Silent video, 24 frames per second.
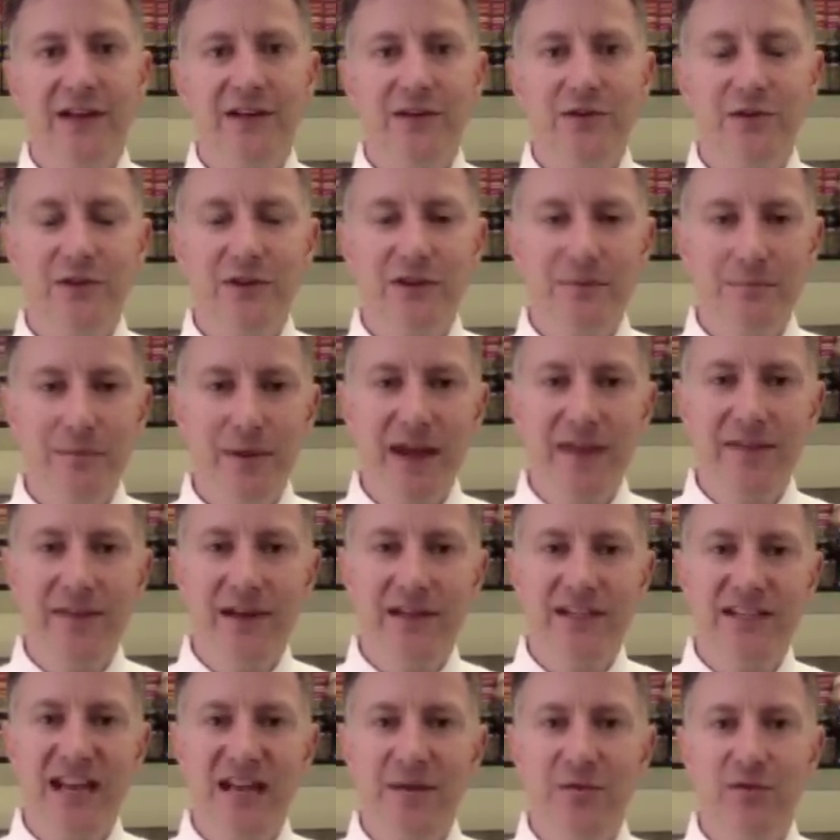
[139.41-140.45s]
and you could make
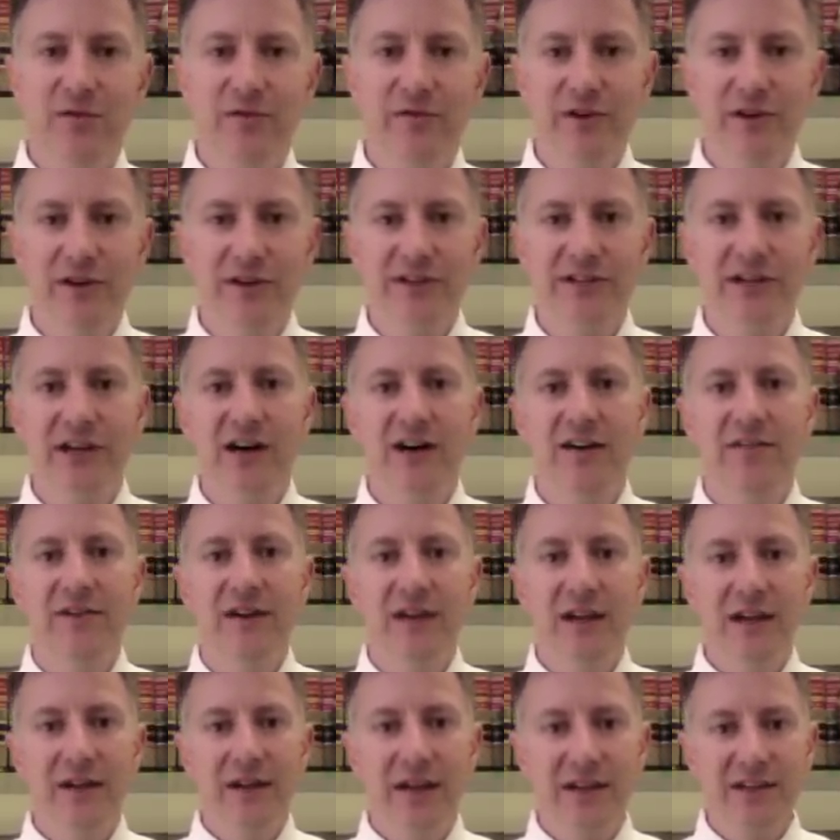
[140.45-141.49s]
that table for yourself
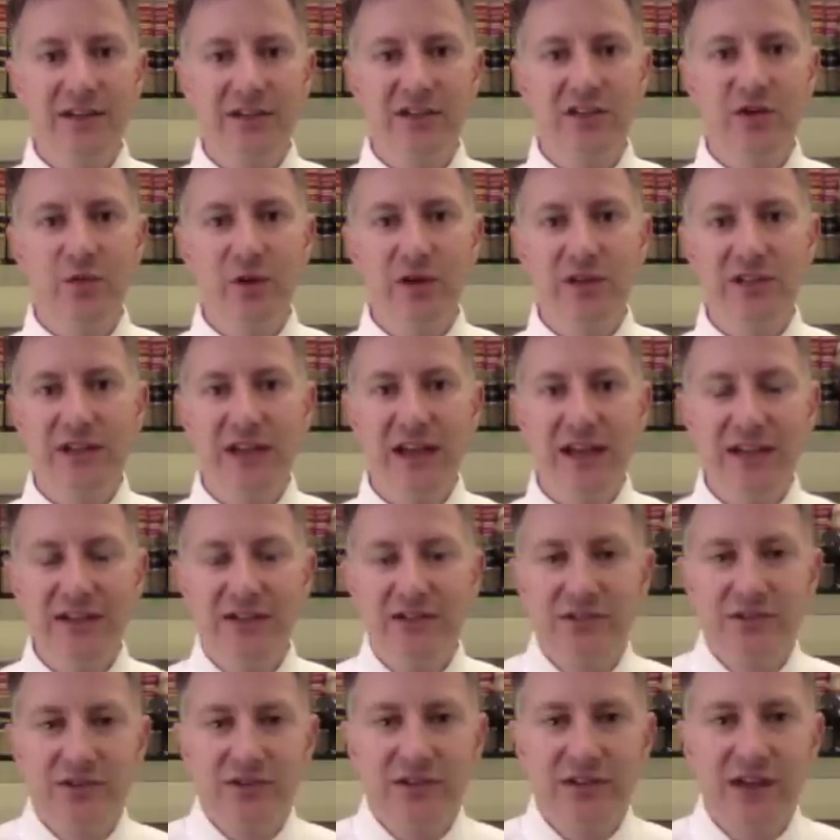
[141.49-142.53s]
and see which
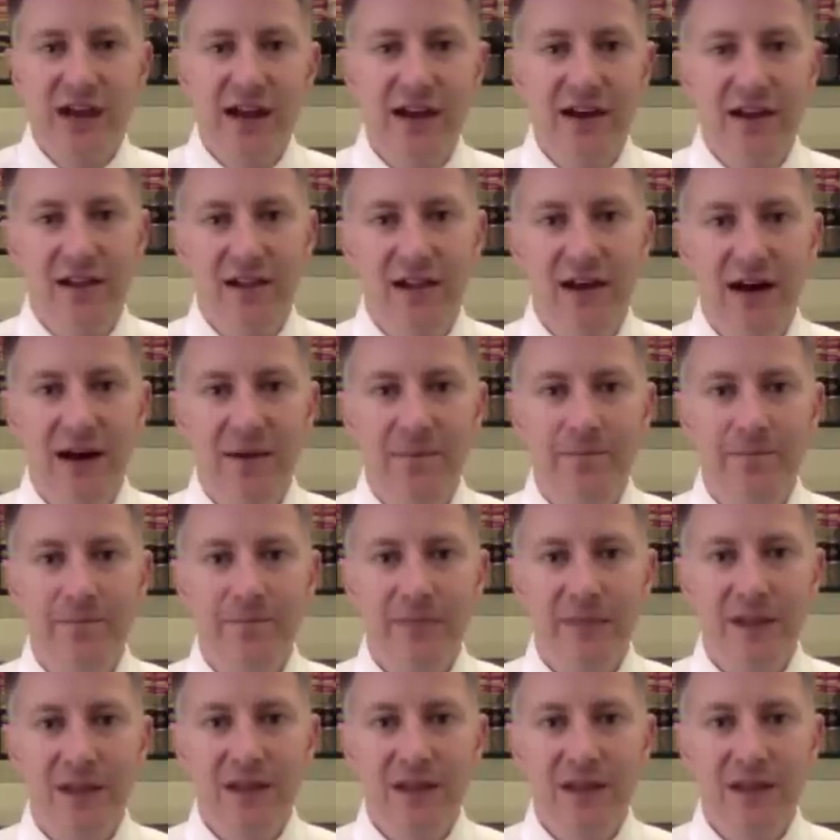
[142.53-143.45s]
cases are cited a lot.